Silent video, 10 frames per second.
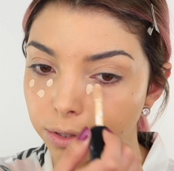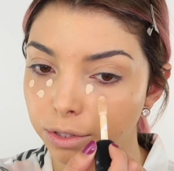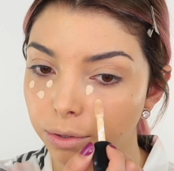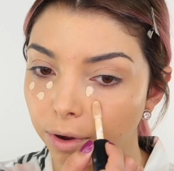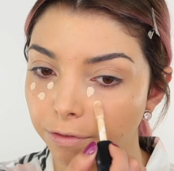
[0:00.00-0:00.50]

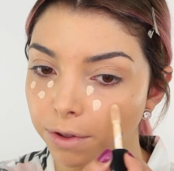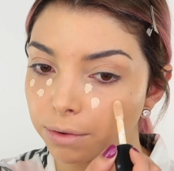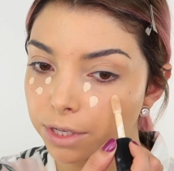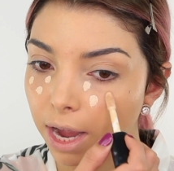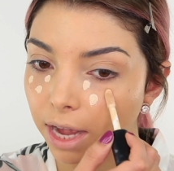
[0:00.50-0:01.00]
do a few
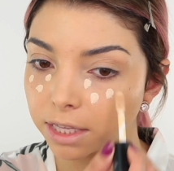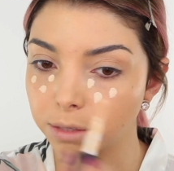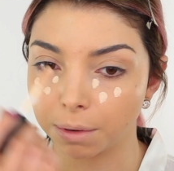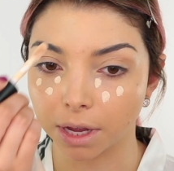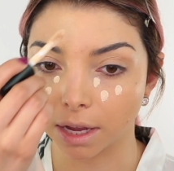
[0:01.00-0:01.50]
dots
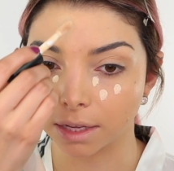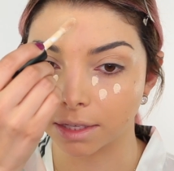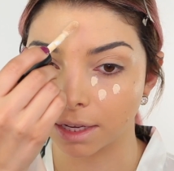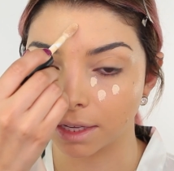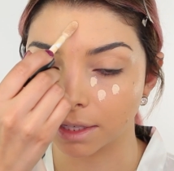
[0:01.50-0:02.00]

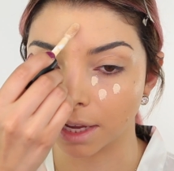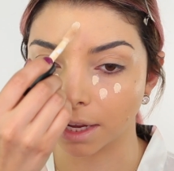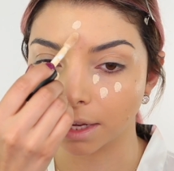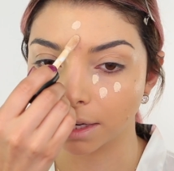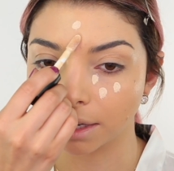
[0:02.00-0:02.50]
because it's
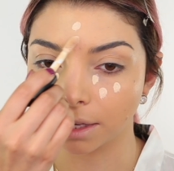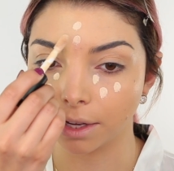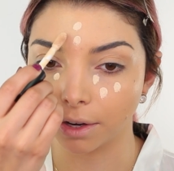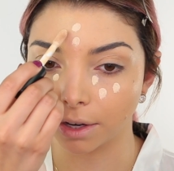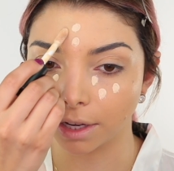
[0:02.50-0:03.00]
like
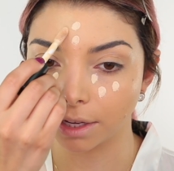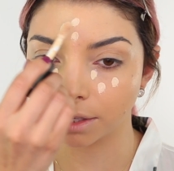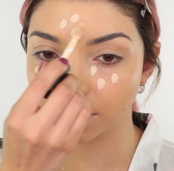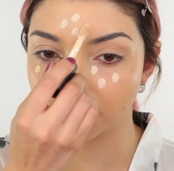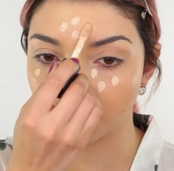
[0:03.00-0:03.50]
literally
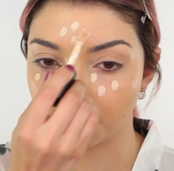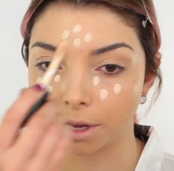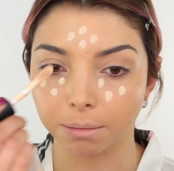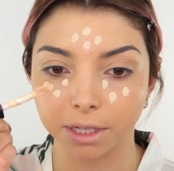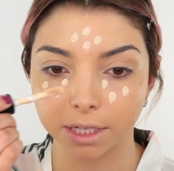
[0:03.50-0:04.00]
so
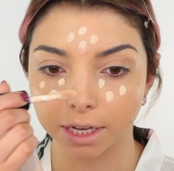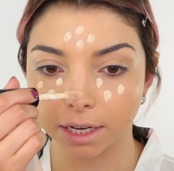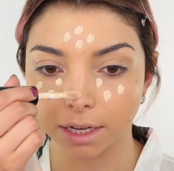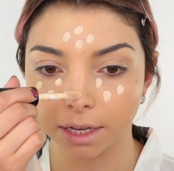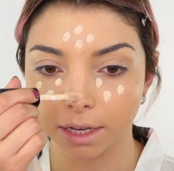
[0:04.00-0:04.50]
pigmented.